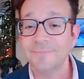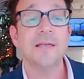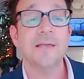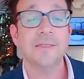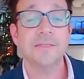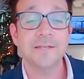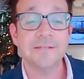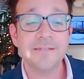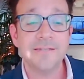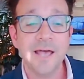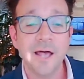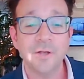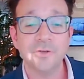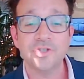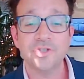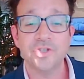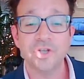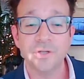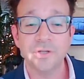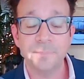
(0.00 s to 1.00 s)
This
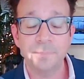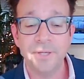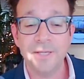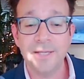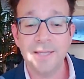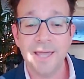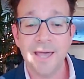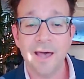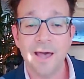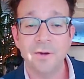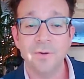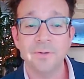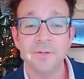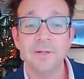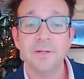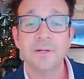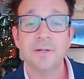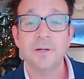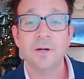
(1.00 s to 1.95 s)
house should peak out